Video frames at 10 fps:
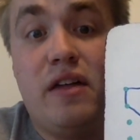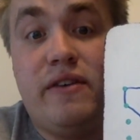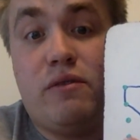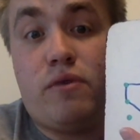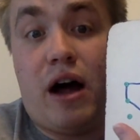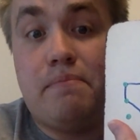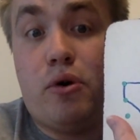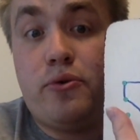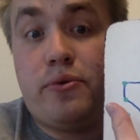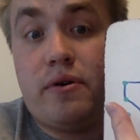Then on
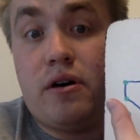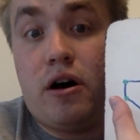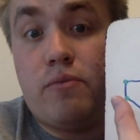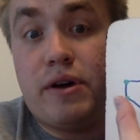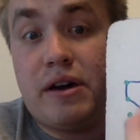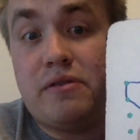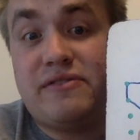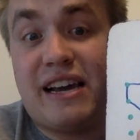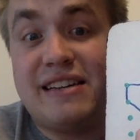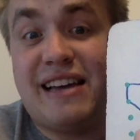both, we
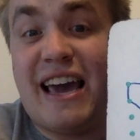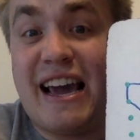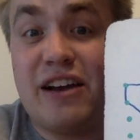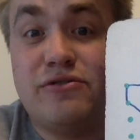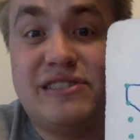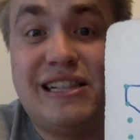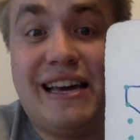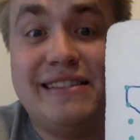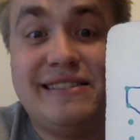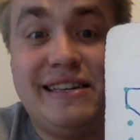take a diagonal
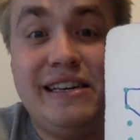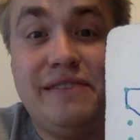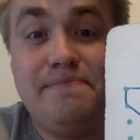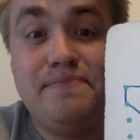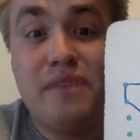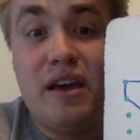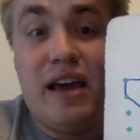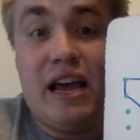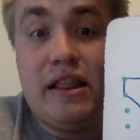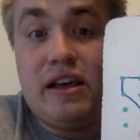slant in,
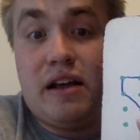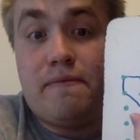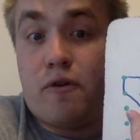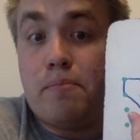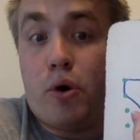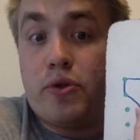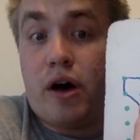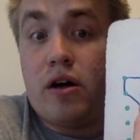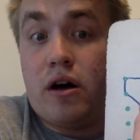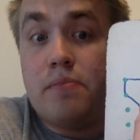and then for both
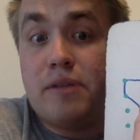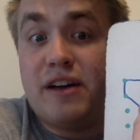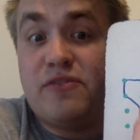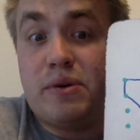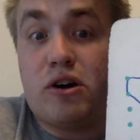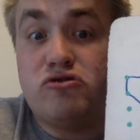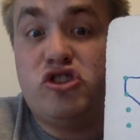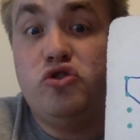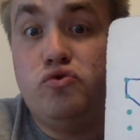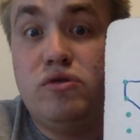lines, we go
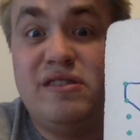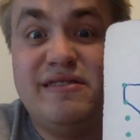two